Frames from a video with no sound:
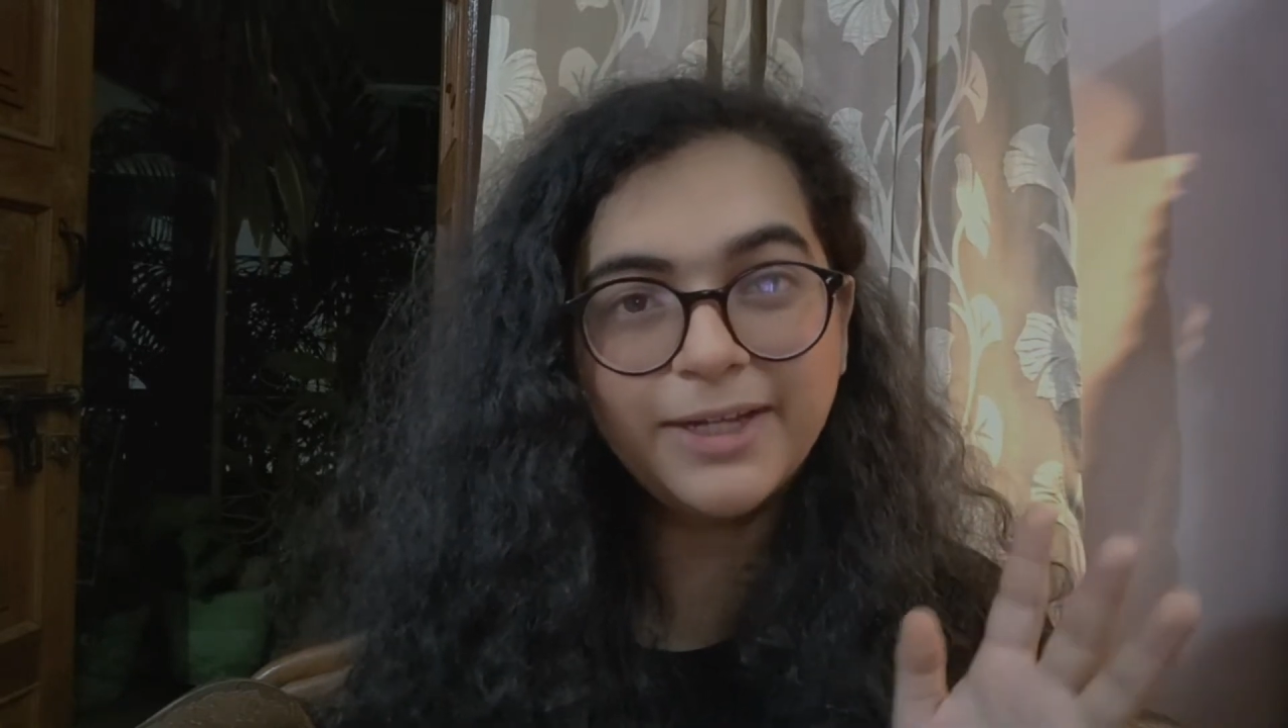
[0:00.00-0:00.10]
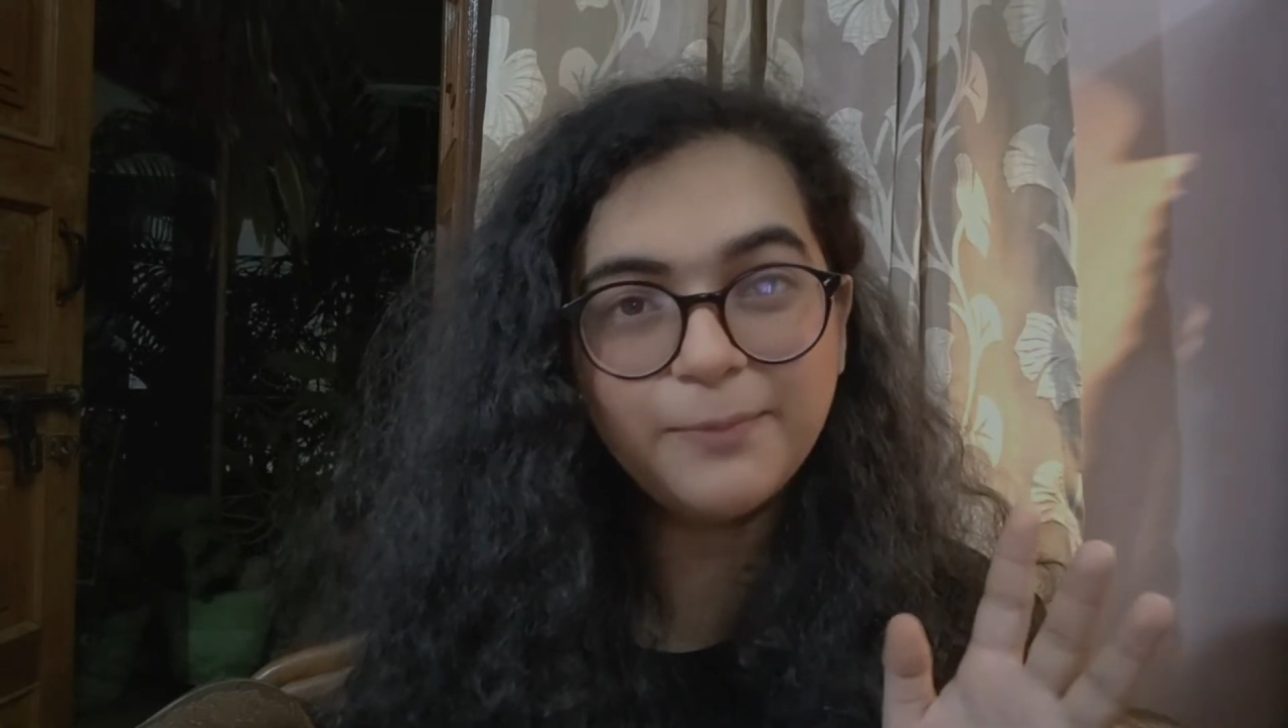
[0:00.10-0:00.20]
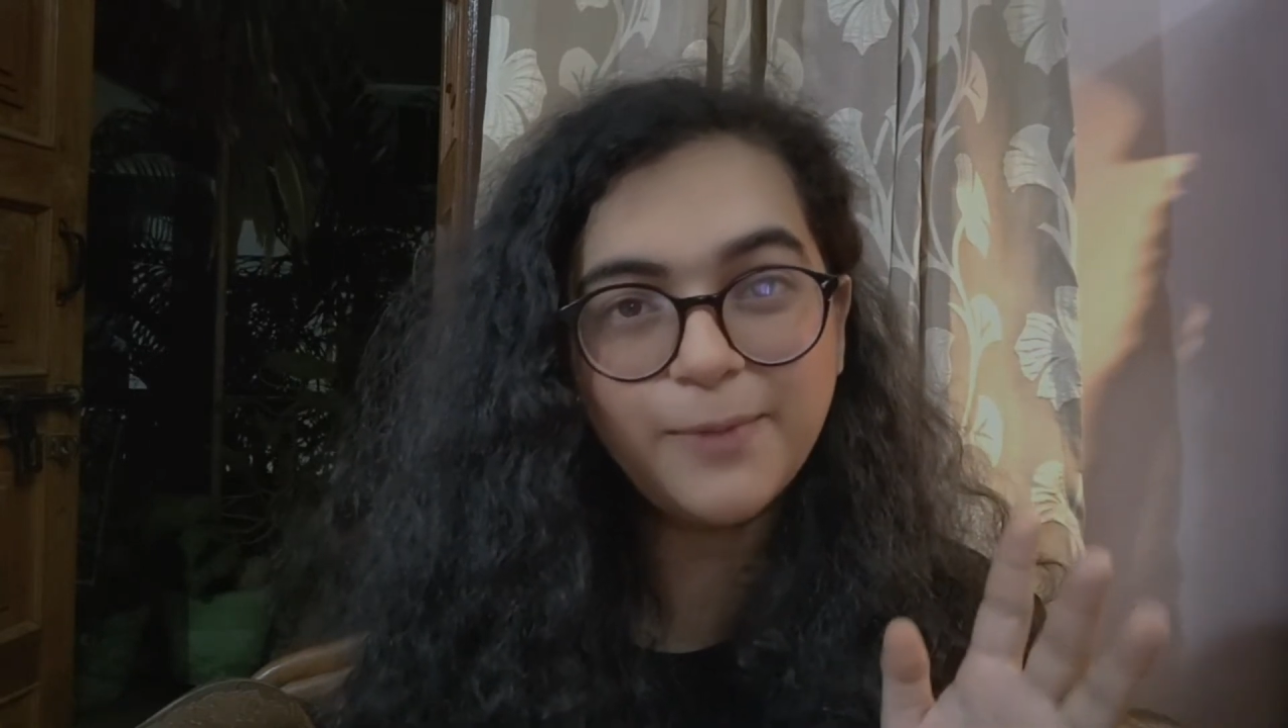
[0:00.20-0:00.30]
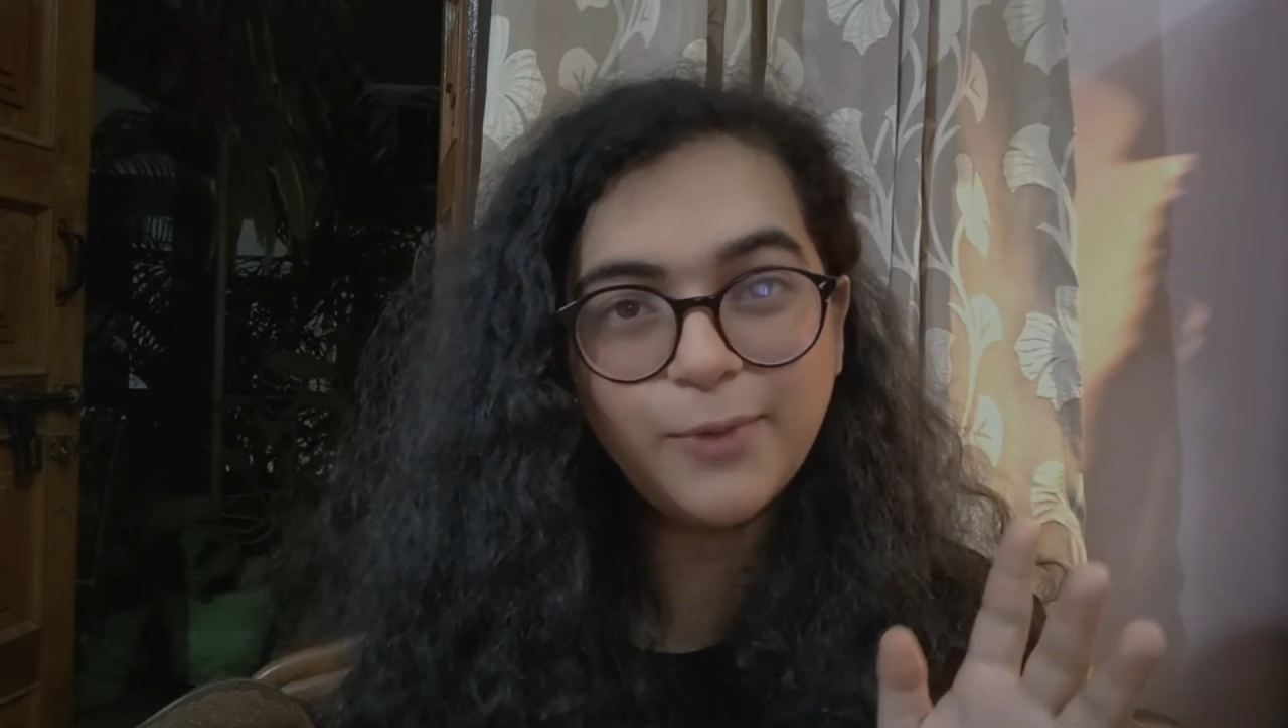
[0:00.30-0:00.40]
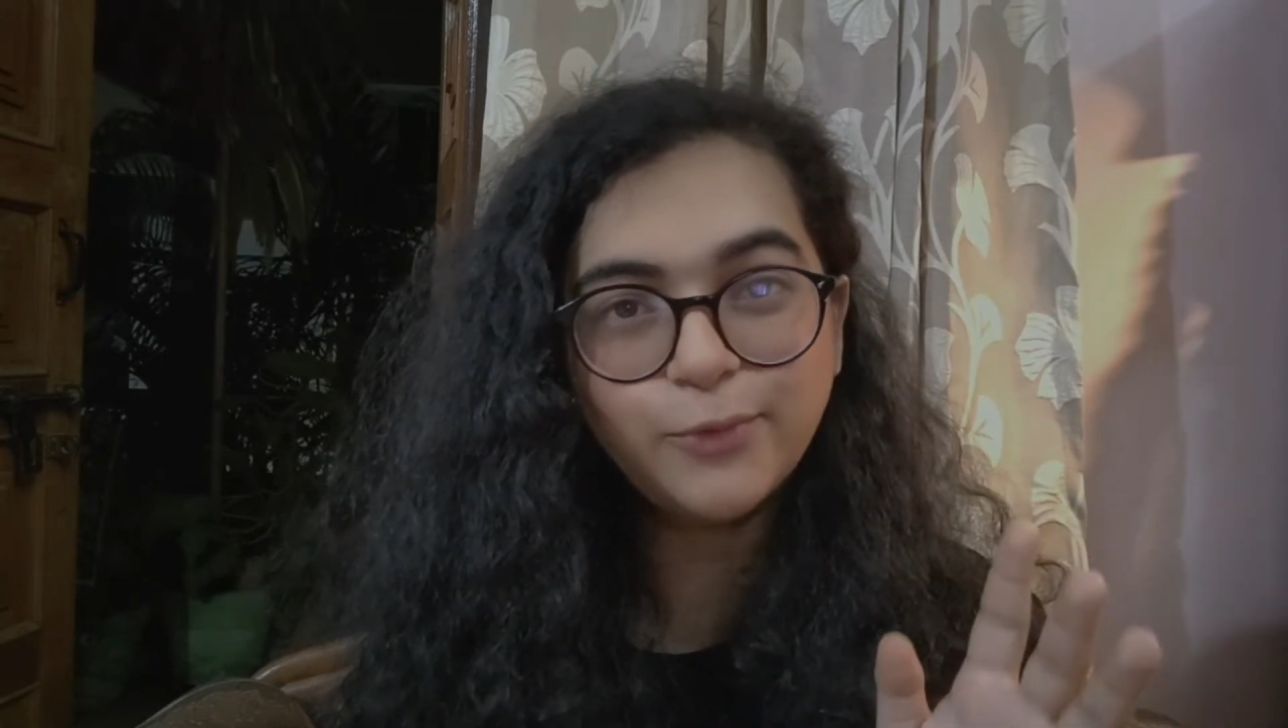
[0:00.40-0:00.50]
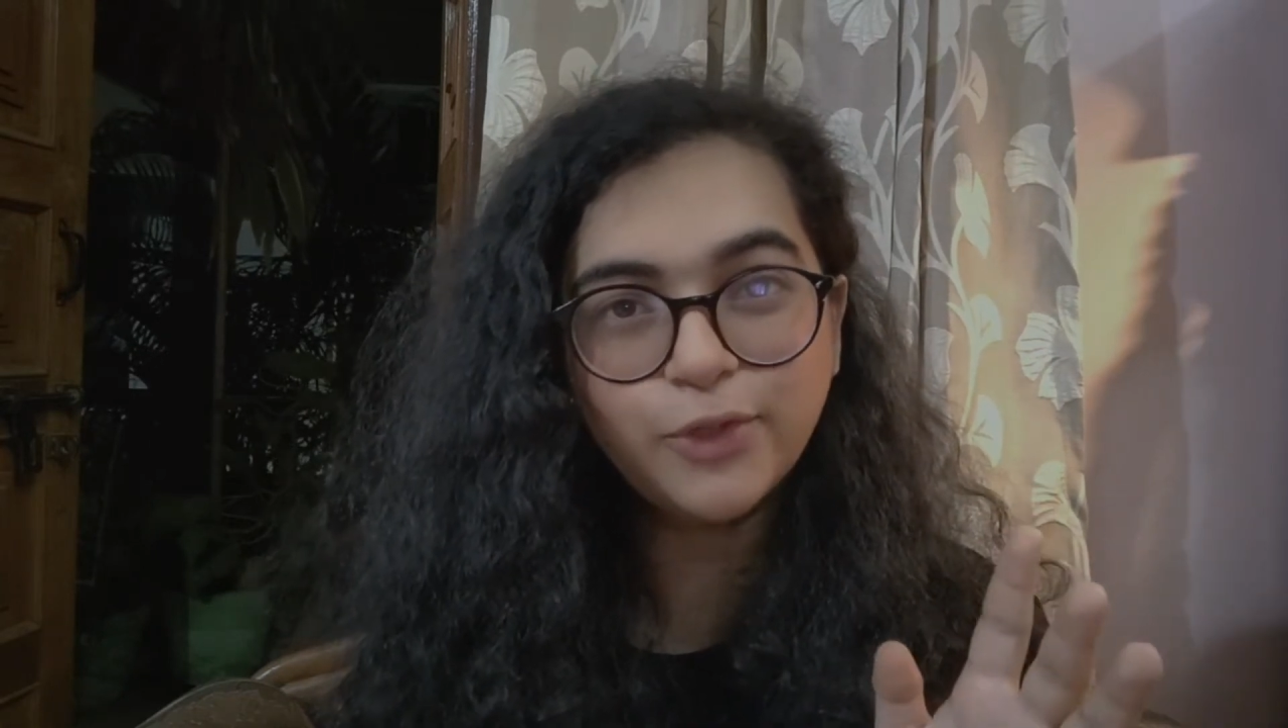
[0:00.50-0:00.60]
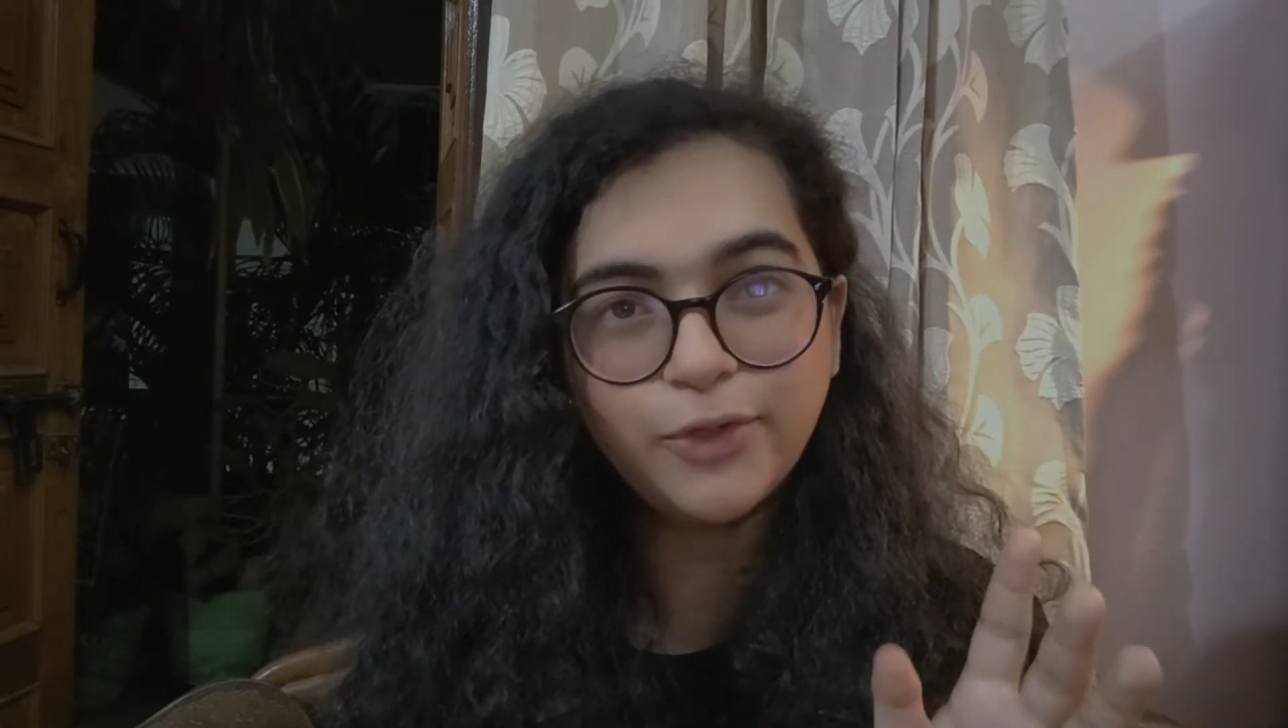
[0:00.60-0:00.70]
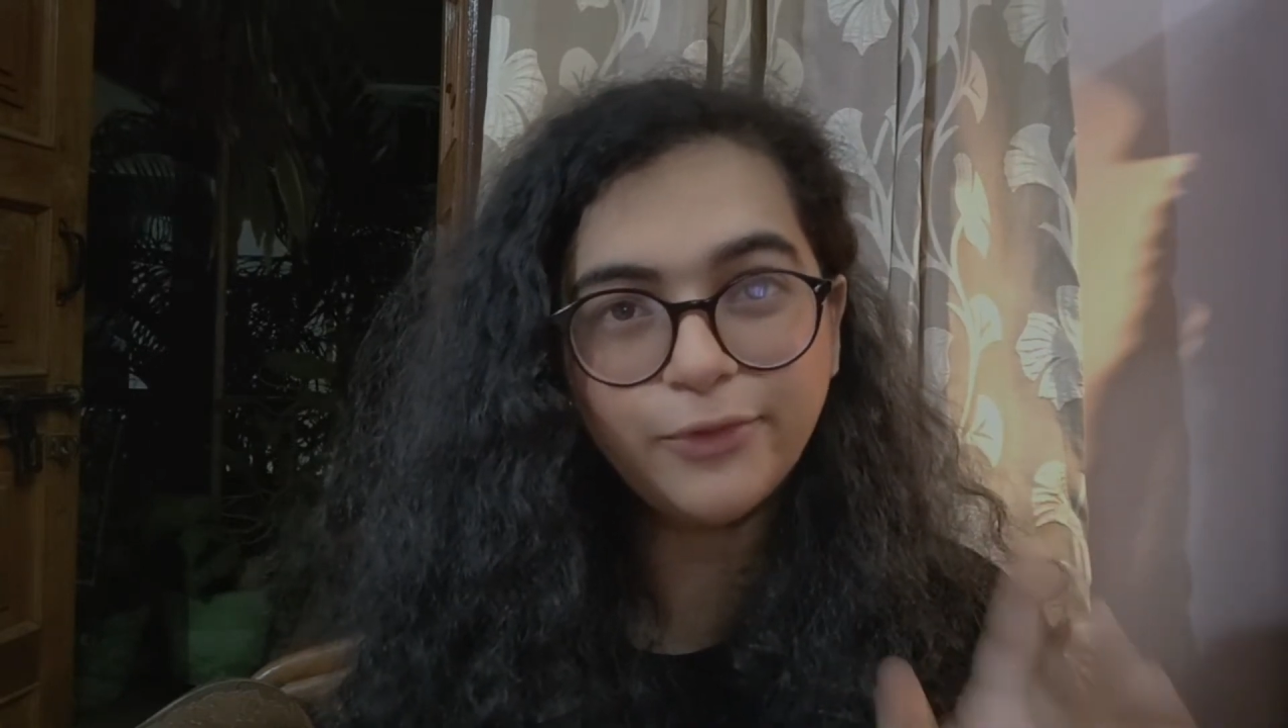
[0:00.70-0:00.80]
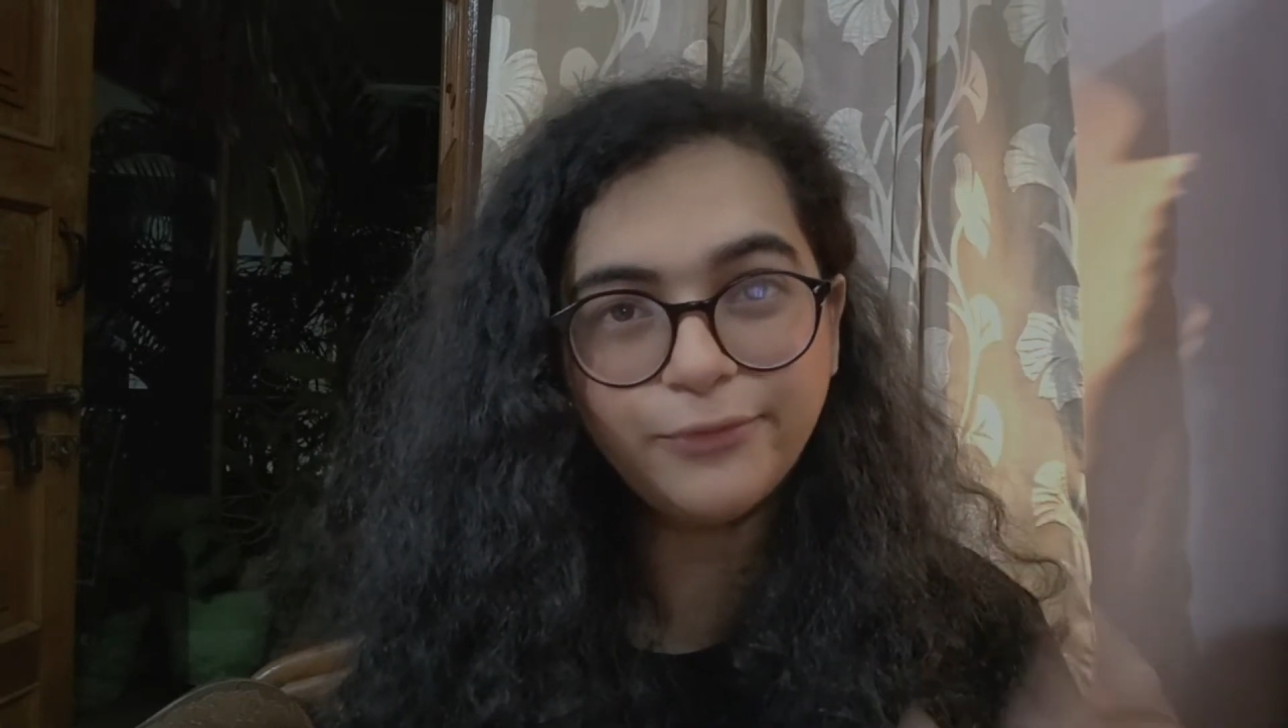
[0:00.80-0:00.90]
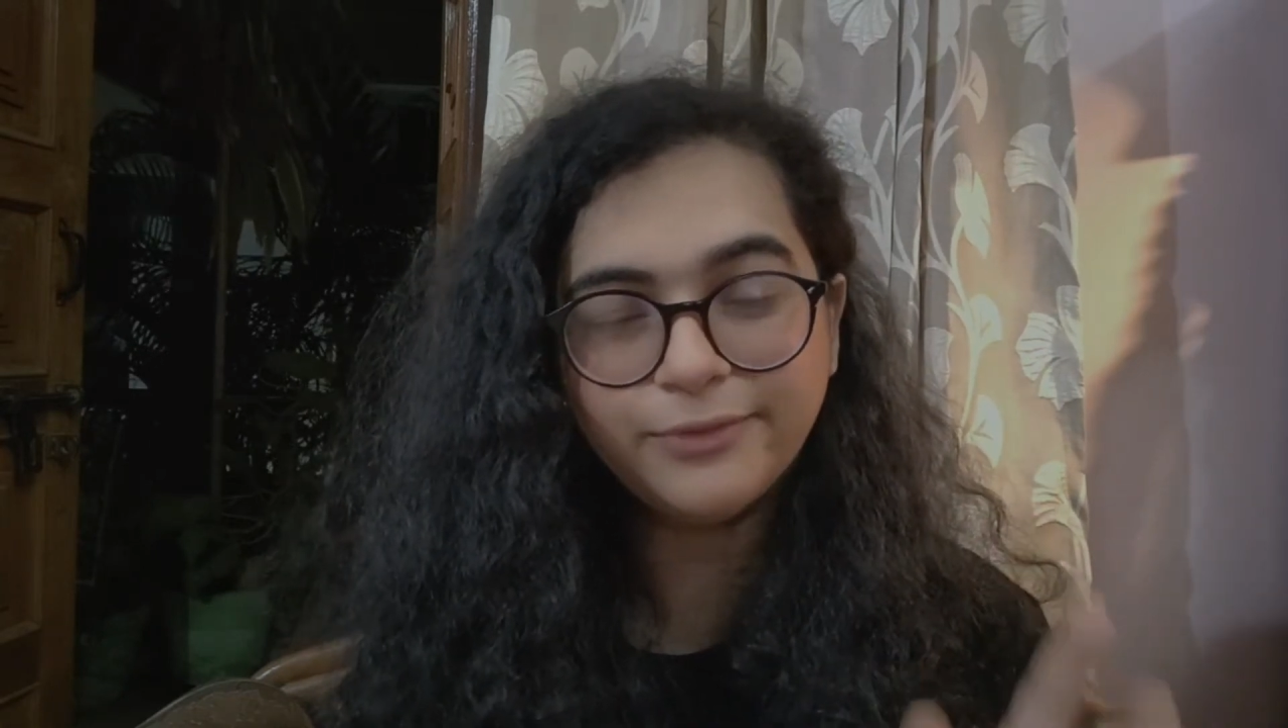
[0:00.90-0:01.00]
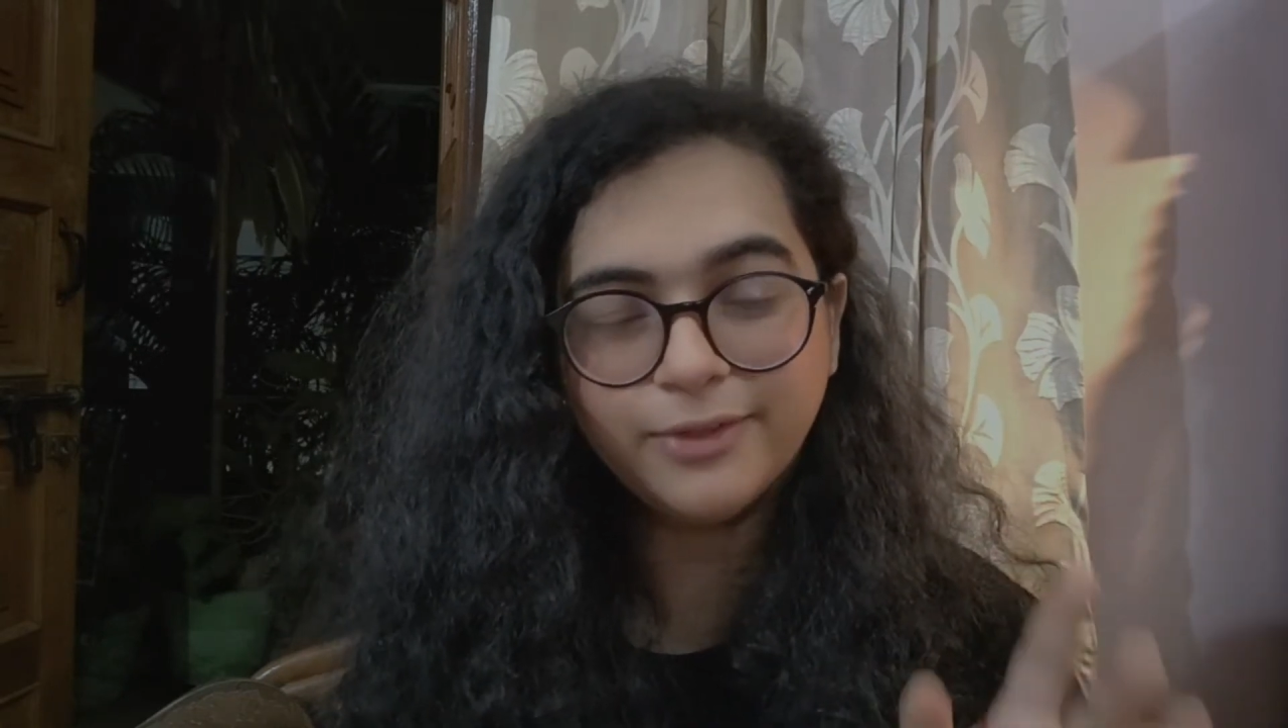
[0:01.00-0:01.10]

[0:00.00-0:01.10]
amount of